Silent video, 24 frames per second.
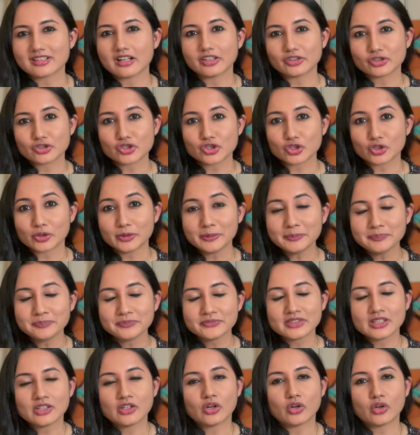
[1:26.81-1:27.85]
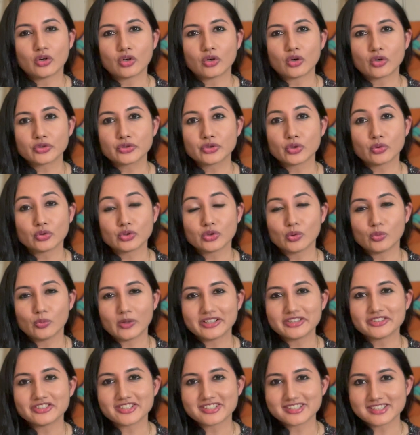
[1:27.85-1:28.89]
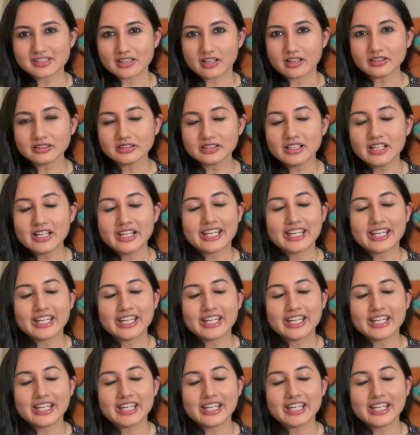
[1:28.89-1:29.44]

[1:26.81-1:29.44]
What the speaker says: unsure or don't know when to start.